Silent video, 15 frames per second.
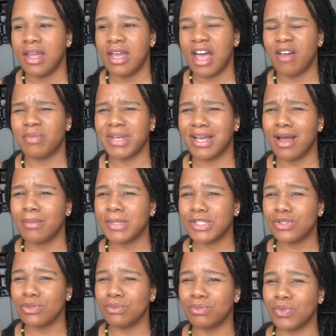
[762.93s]
I've been coming
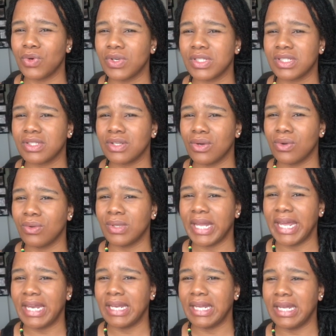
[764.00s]
to more so
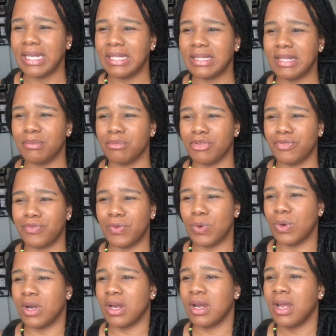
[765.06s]
lately than
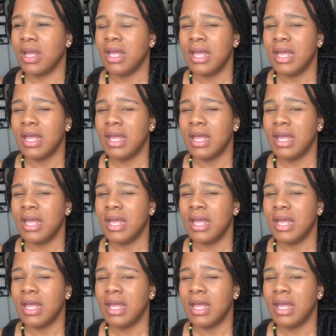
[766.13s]
before.